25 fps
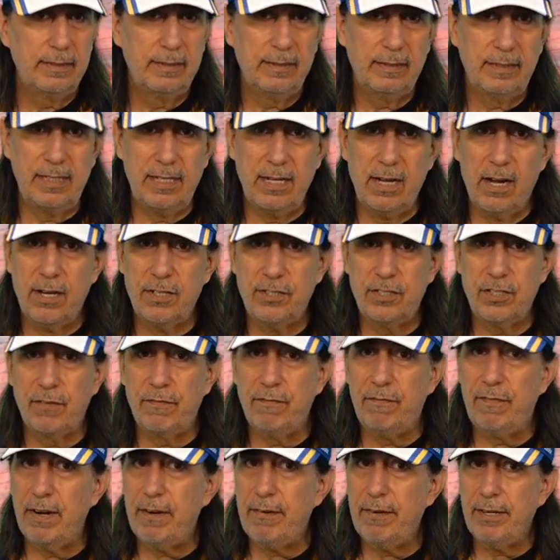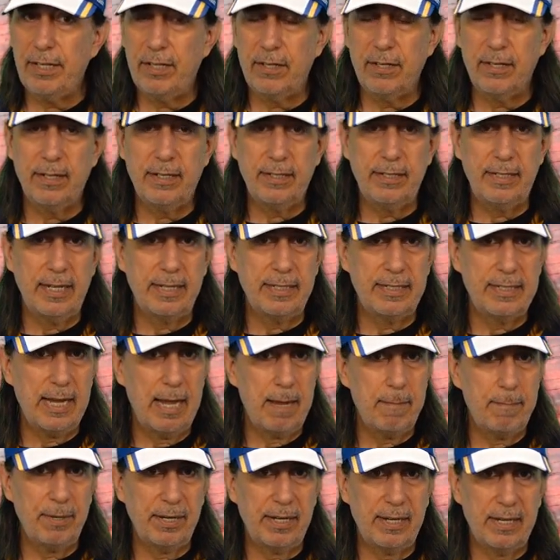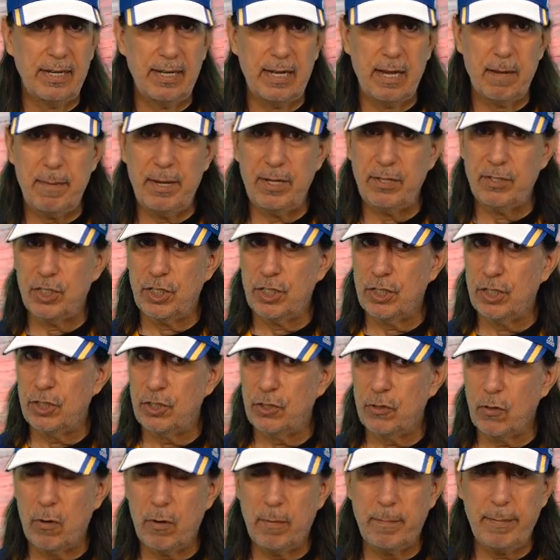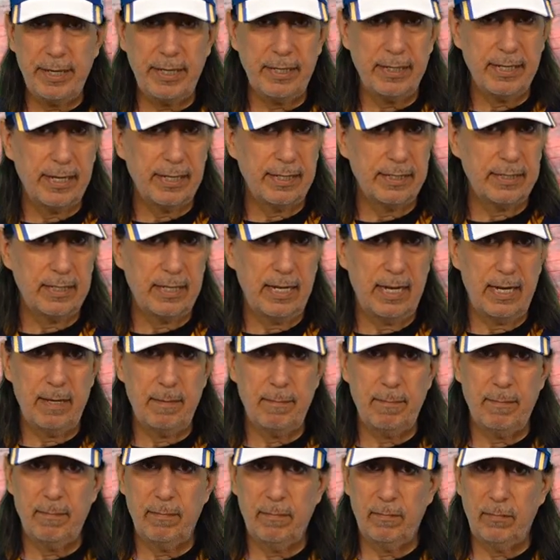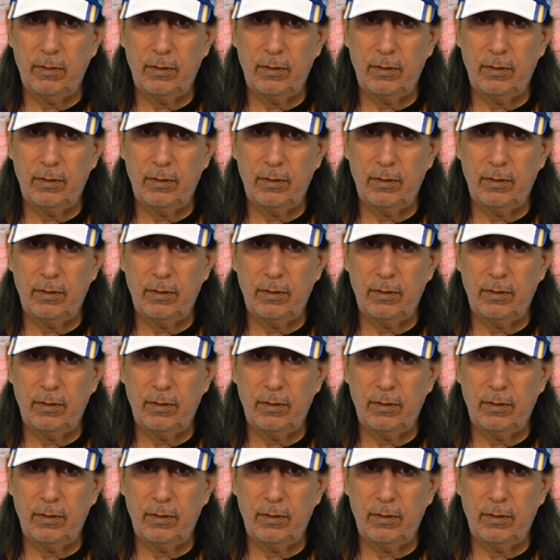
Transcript: the odds are very good that Tampa can come out storming next game,